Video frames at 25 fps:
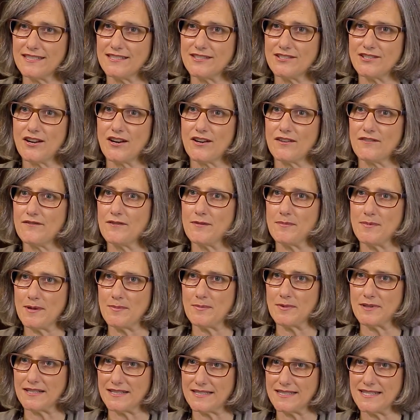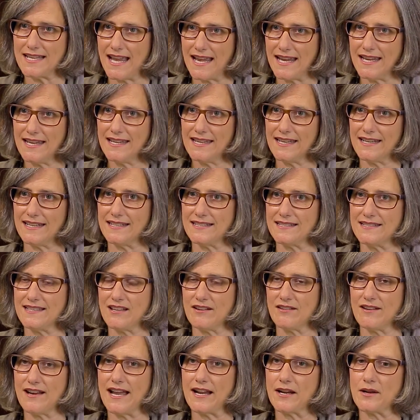It's hard for people to take, and it,
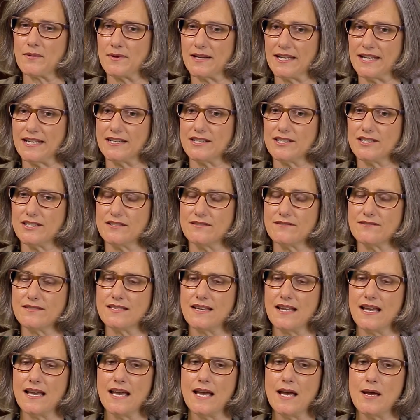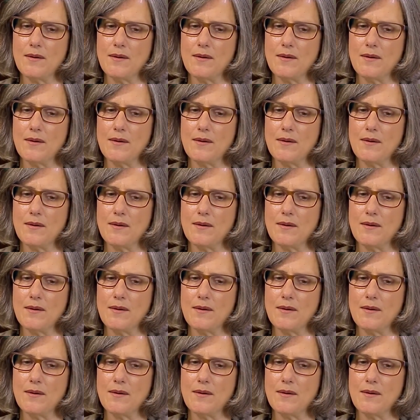there are equity issues.